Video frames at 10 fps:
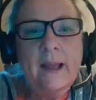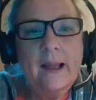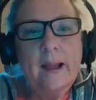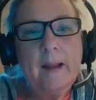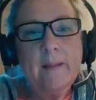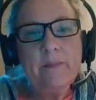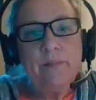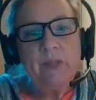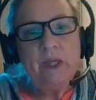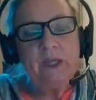
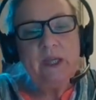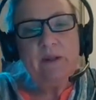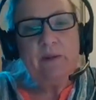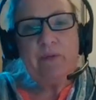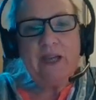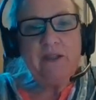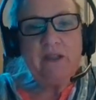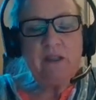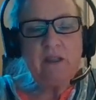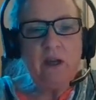Um, the fact
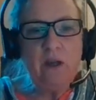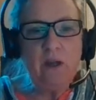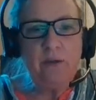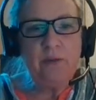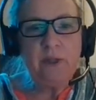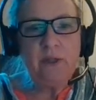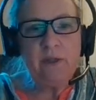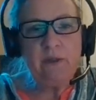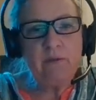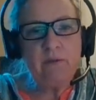that a lot of
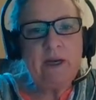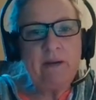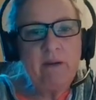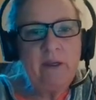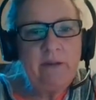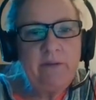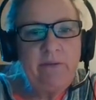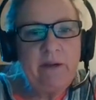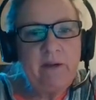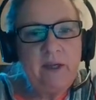the rarer
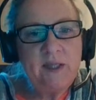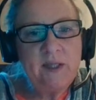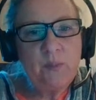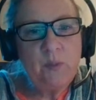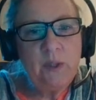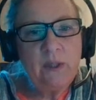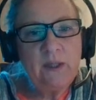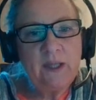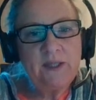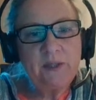variants were
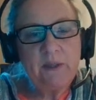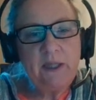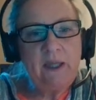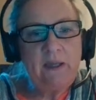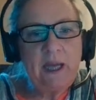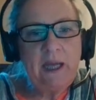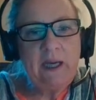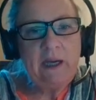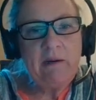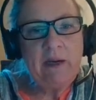clustering in that
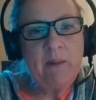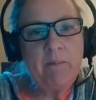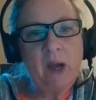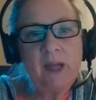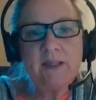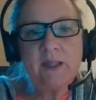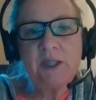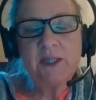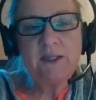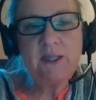area might
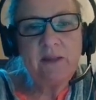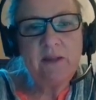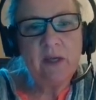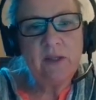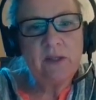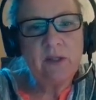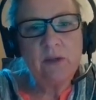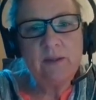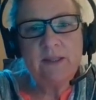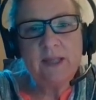suggest that those
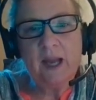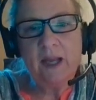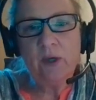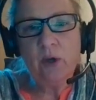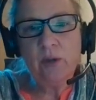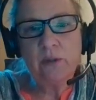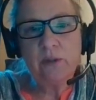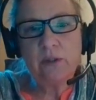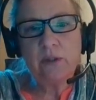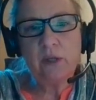dogs are not
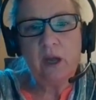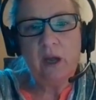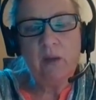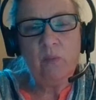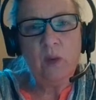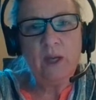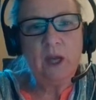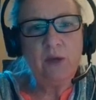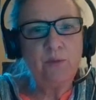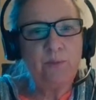uh,
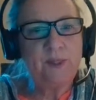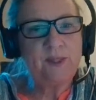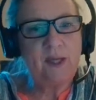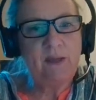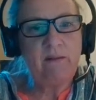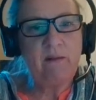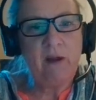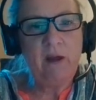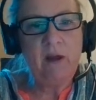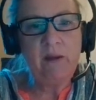100%
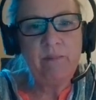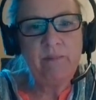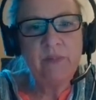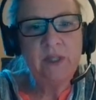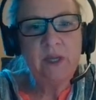um,